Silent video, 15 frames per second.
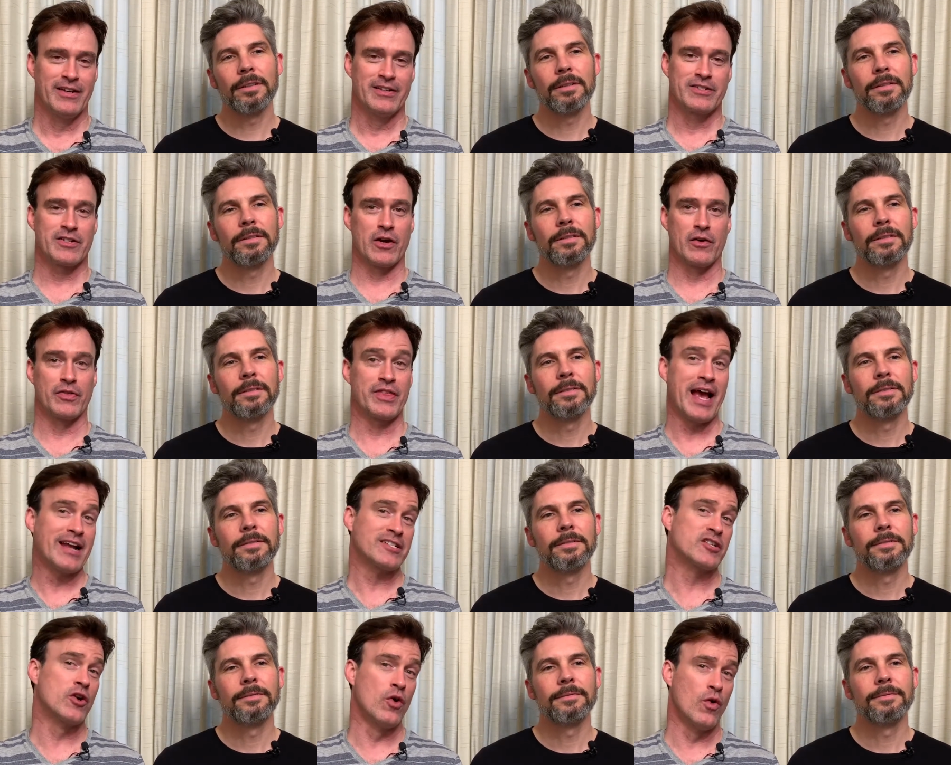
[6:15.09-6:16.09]
Speaker 1: So
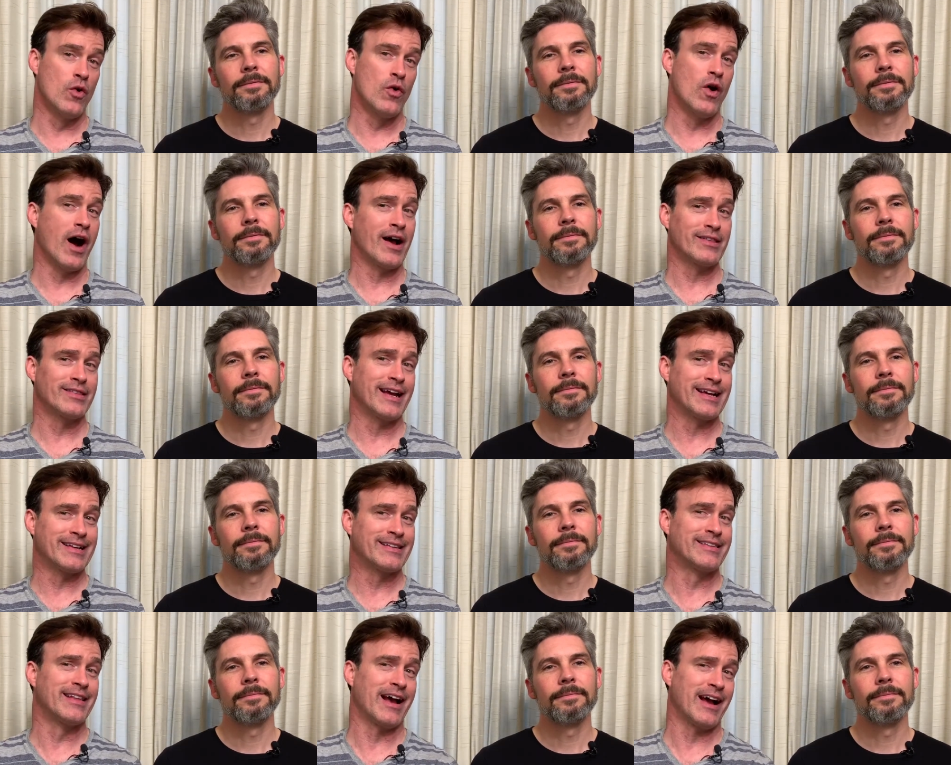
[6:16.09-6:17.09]
that's cool. I like
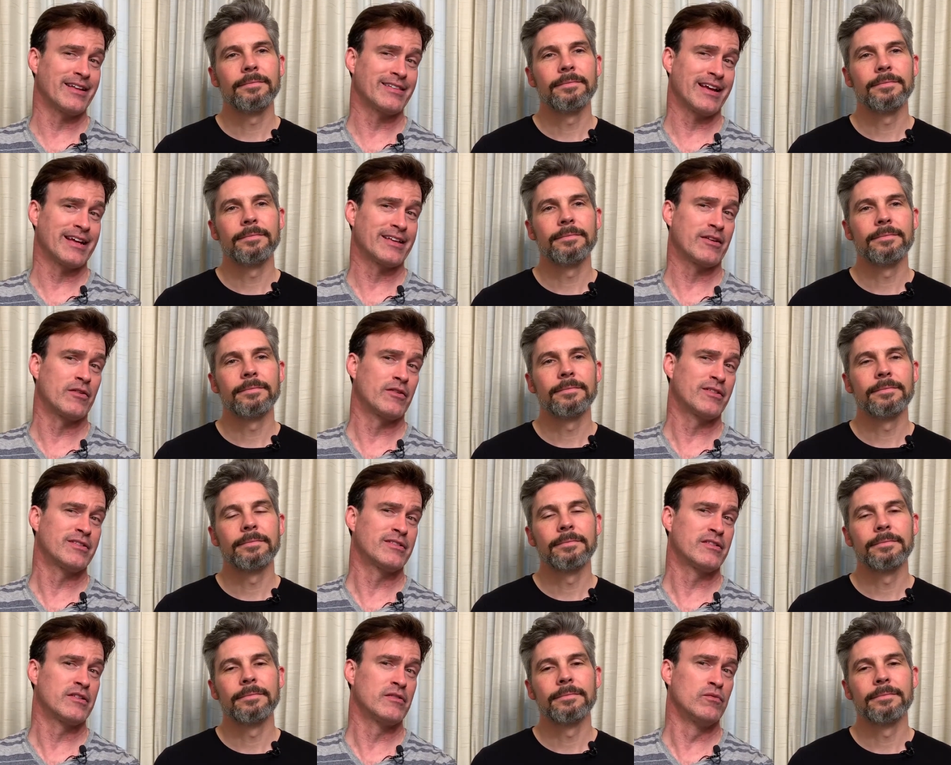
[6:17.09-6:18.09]
I like
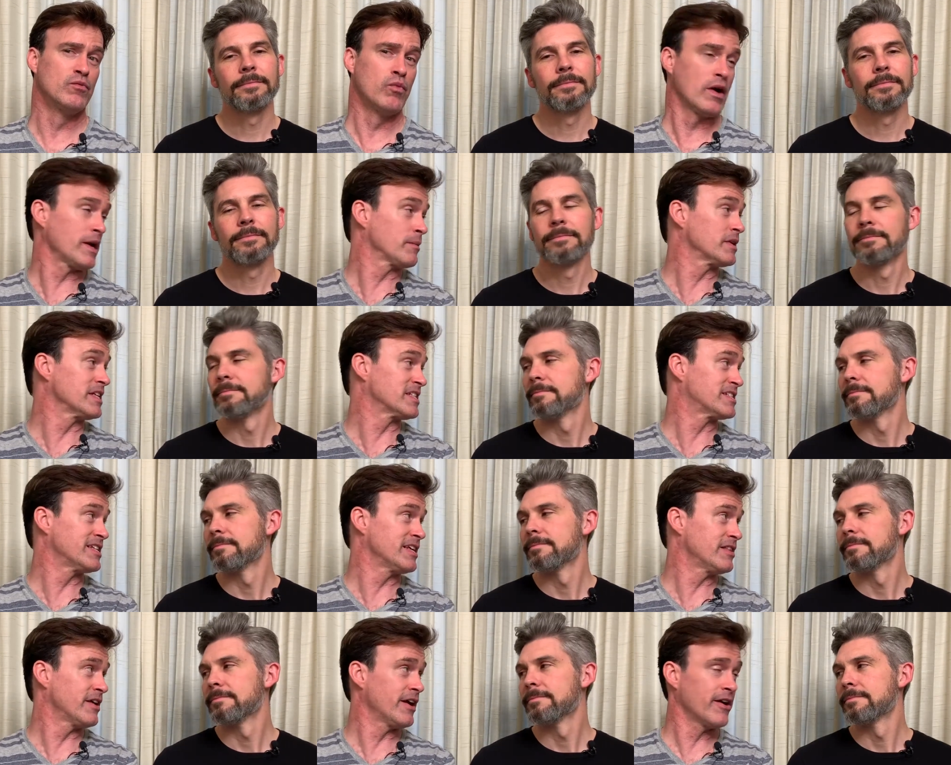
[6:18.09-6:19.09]
what I'm going to
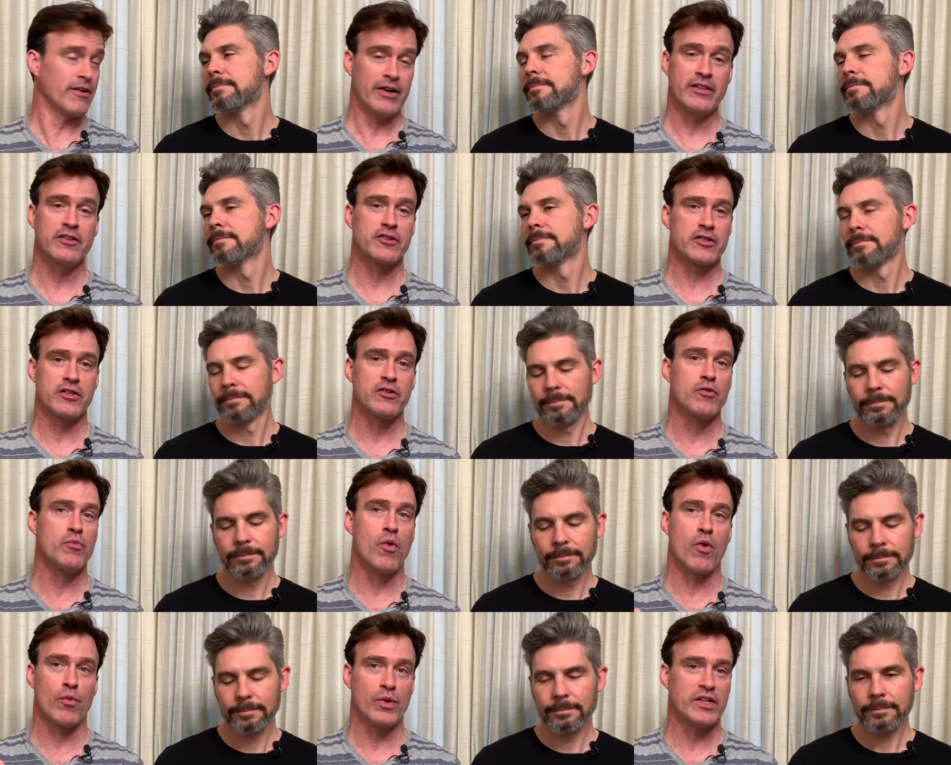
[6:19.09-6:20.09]
see there. It looks a little
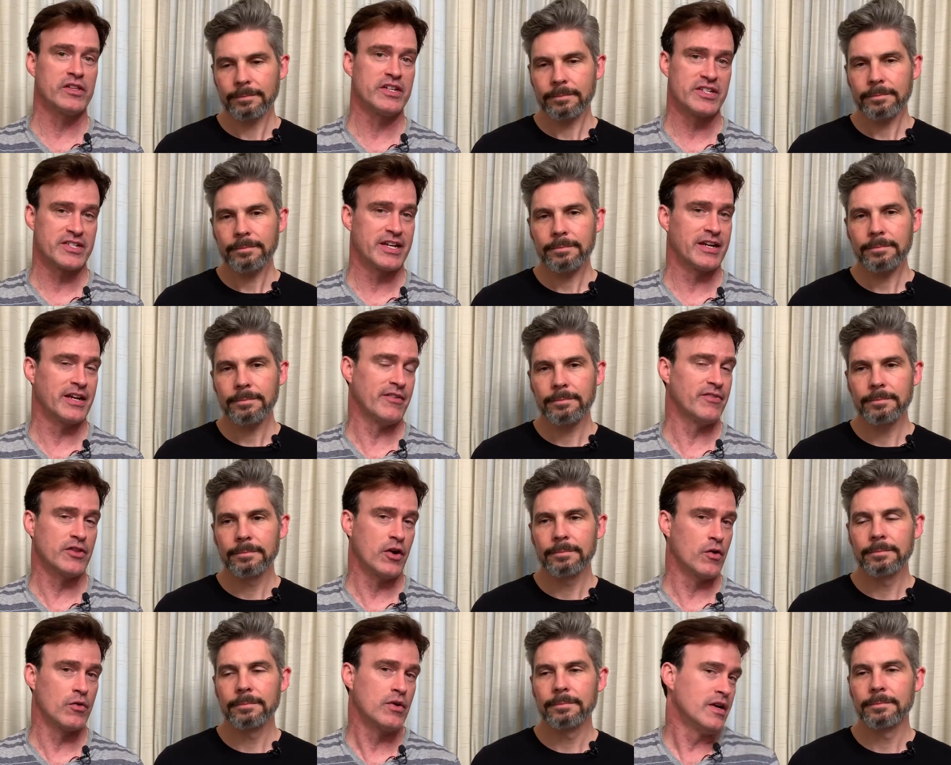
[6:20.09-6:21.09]
more realistic, even
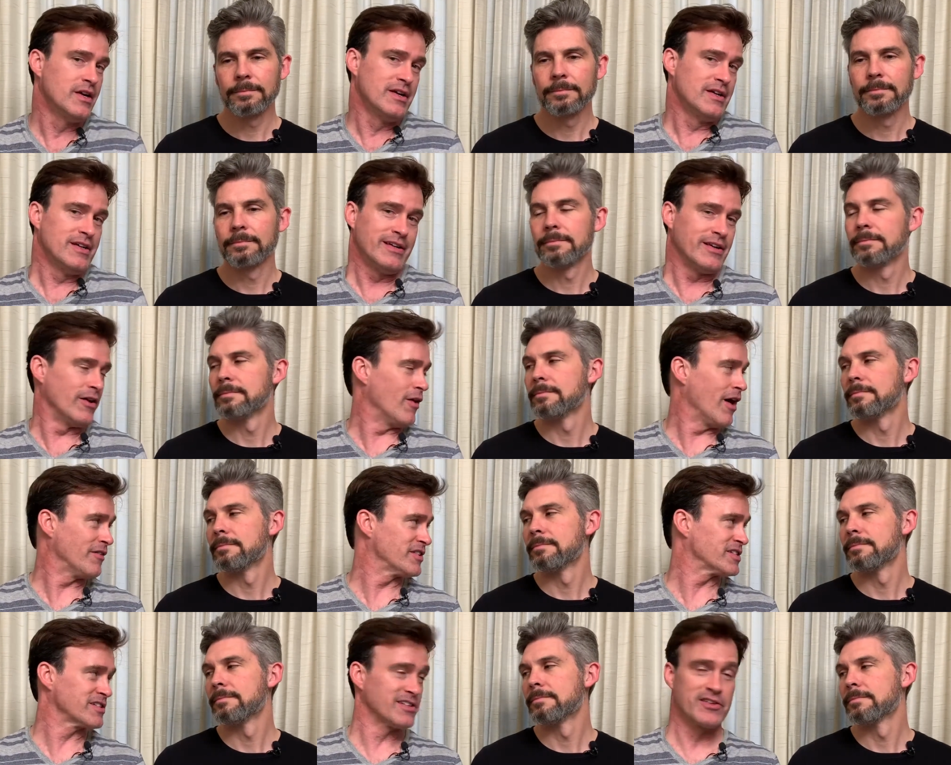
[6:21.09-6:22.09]
though, you know,
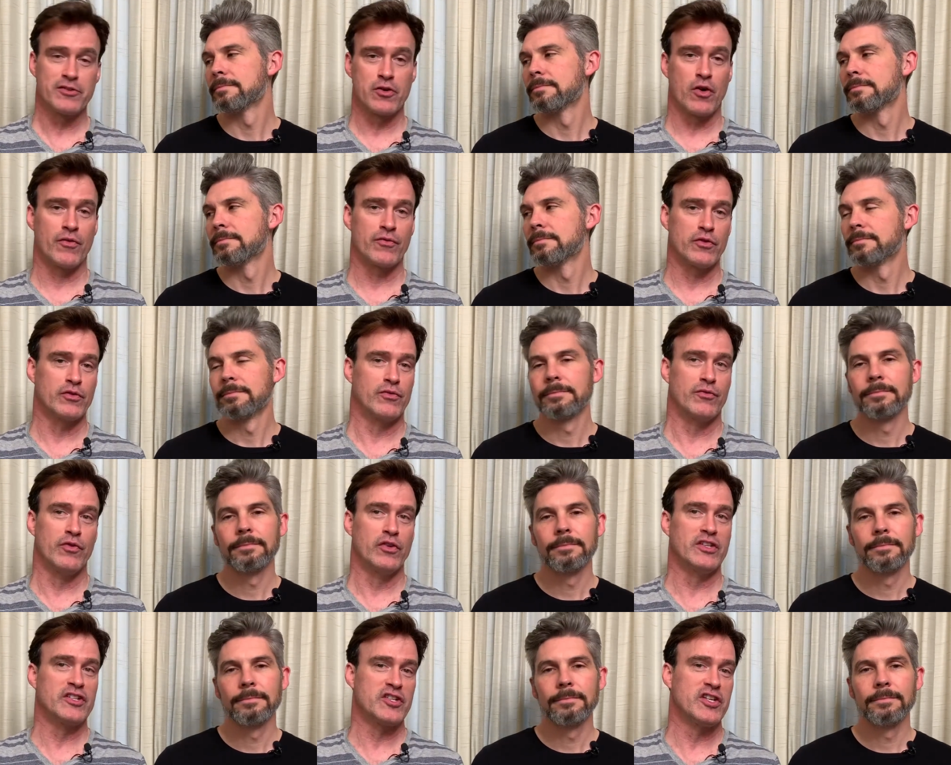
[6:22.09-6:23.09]
obviously these are all
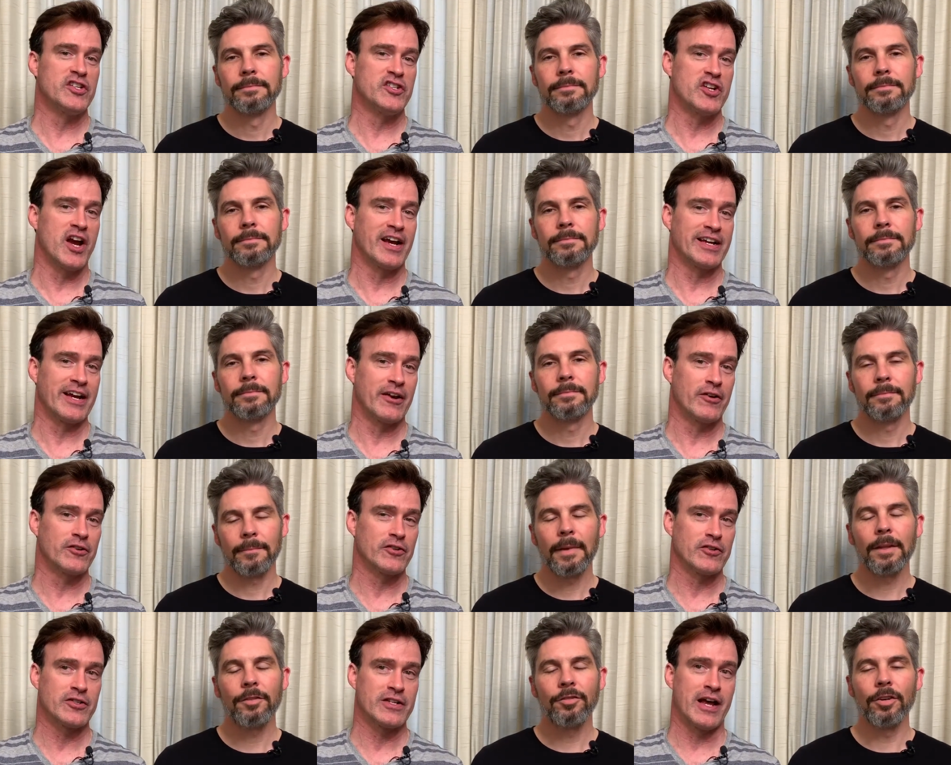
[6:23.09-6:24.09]
fully CGI
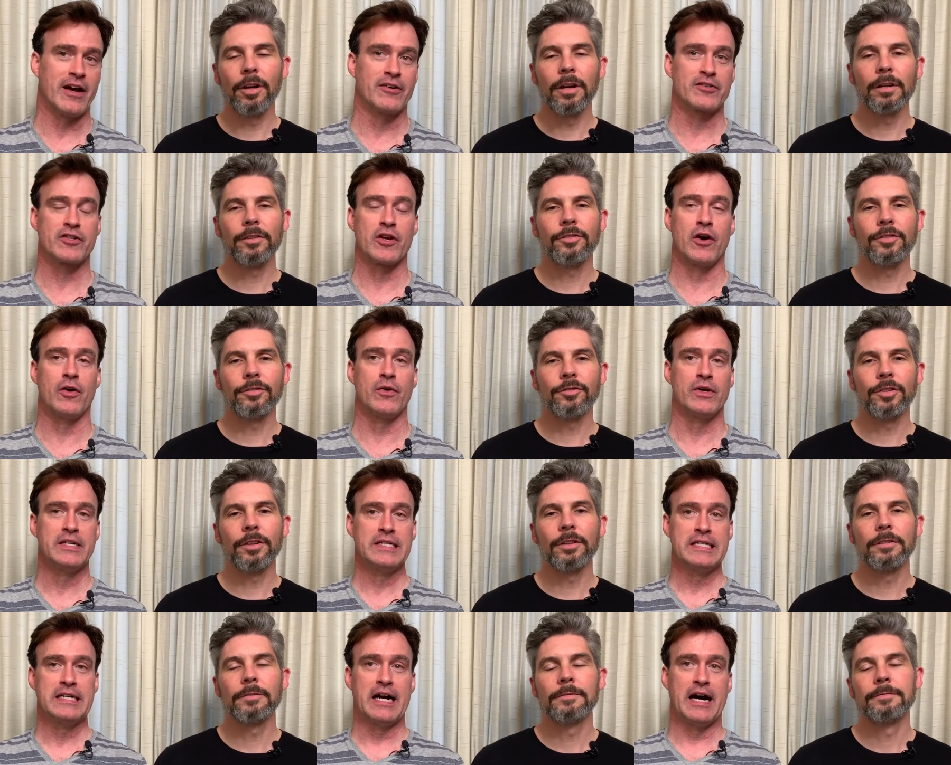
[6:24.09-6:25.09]
characters. Sure. Now. So,
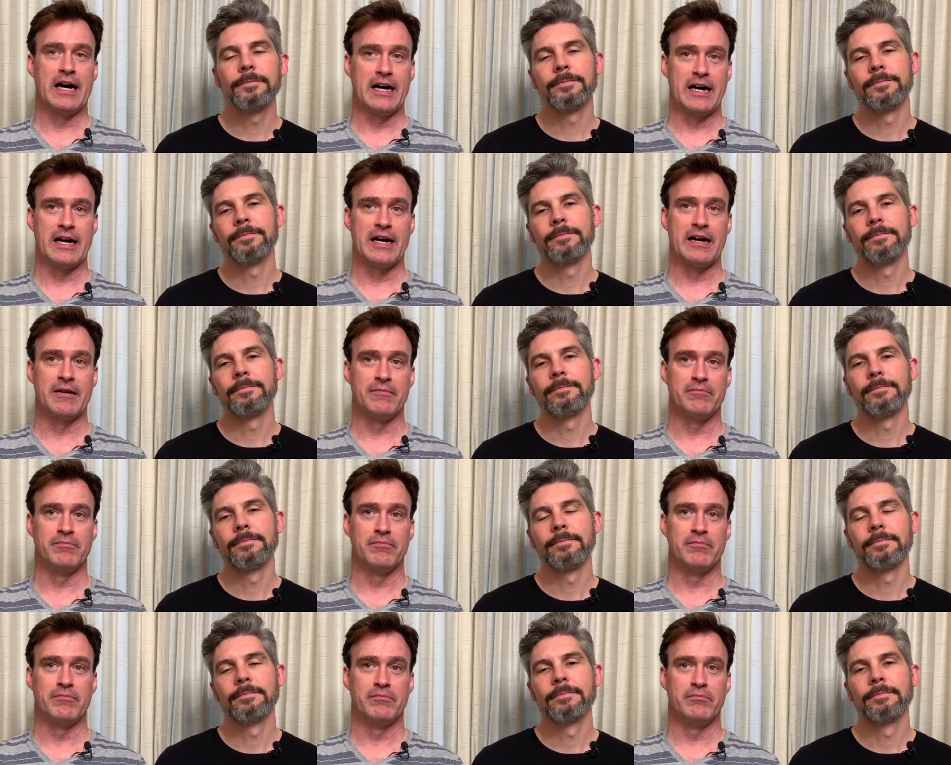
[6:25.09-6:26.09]
sure. Um,